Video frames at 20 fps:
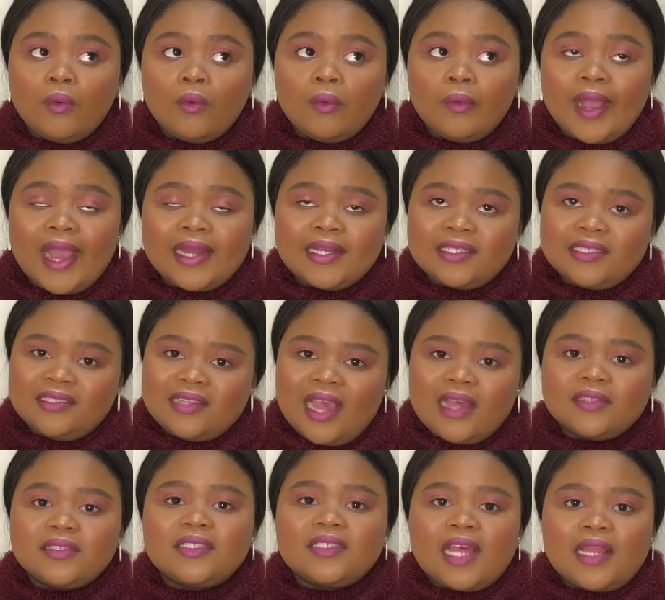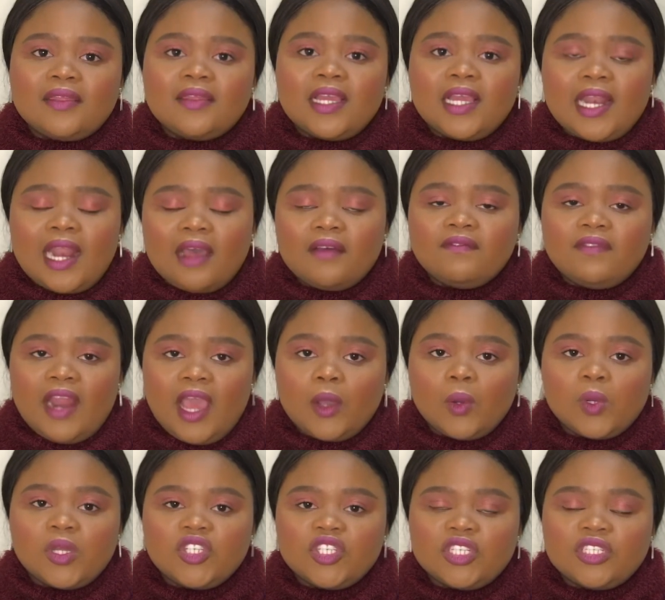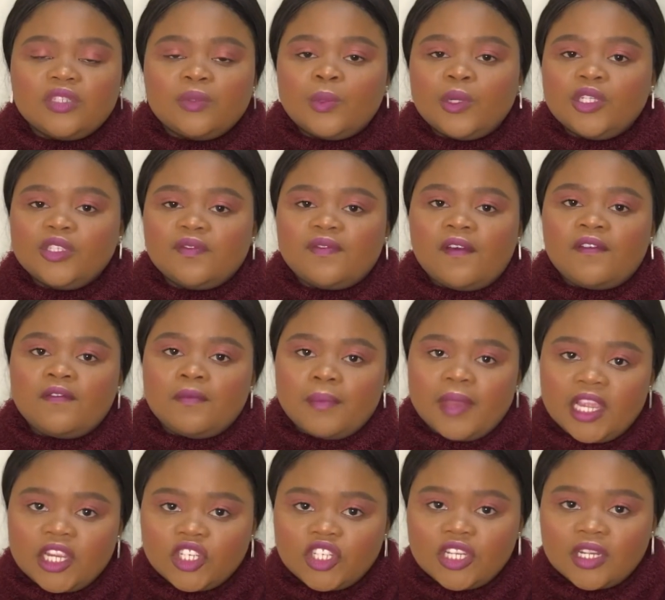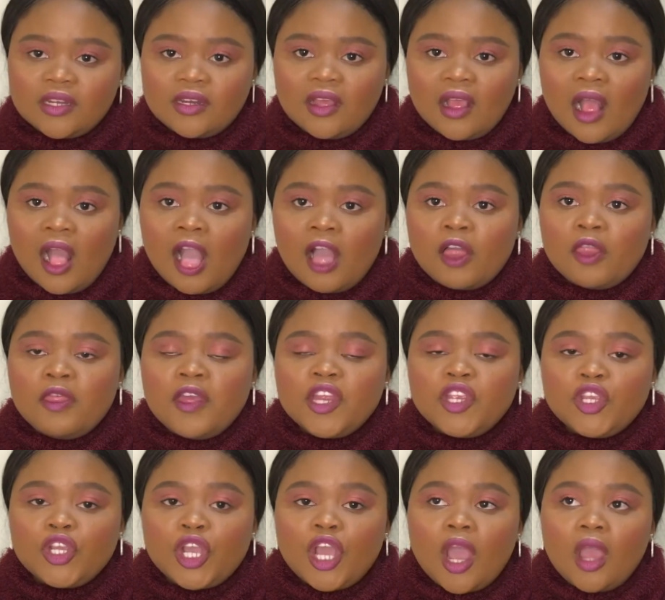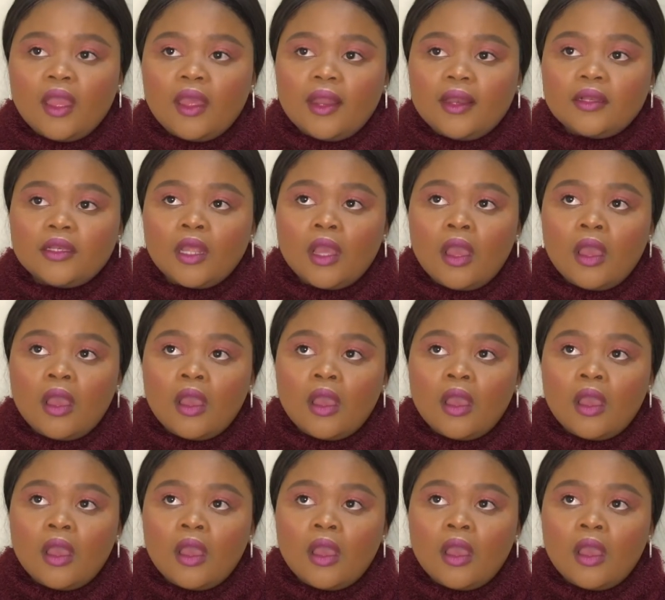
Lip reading: understands that their love language is words of affirmation, then you can